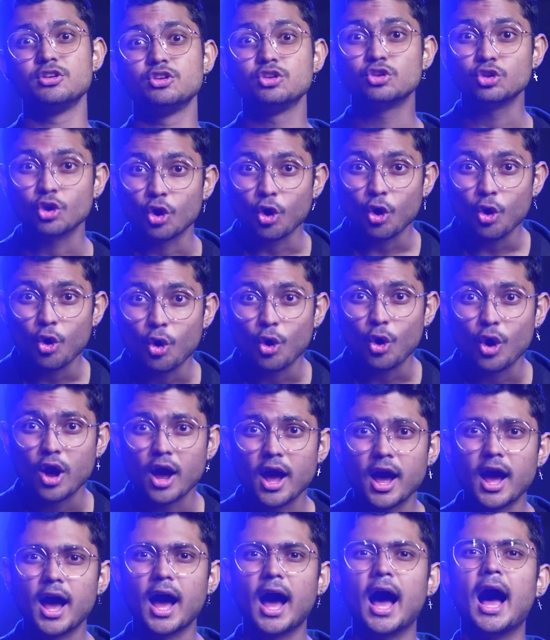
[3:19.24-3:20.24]
So
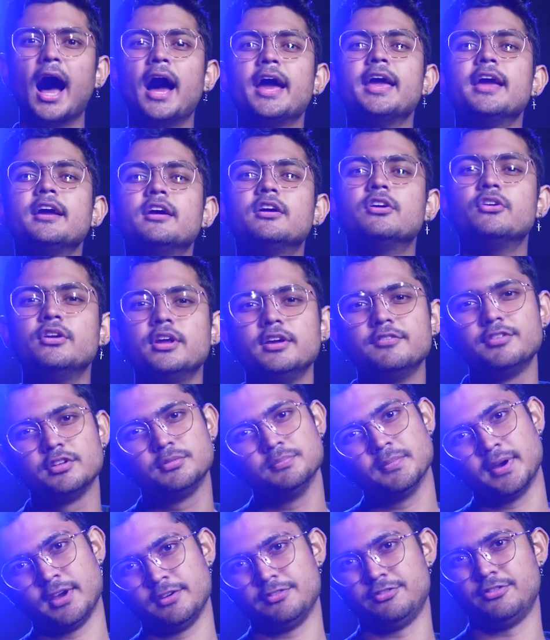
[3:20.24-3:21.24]
I agree
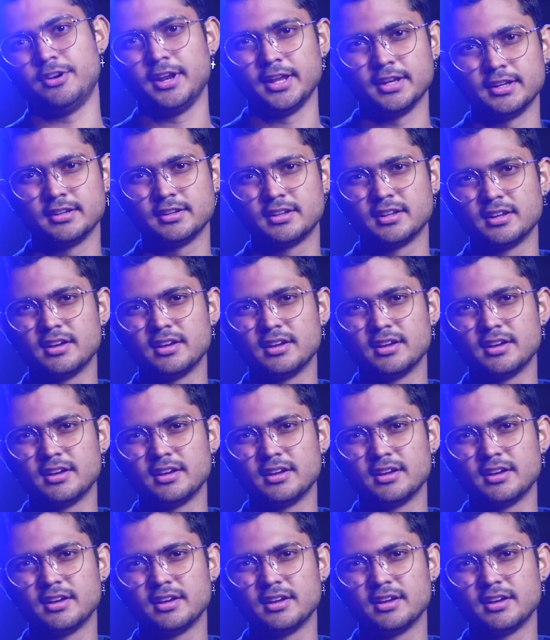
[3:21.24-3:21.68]
with my friend.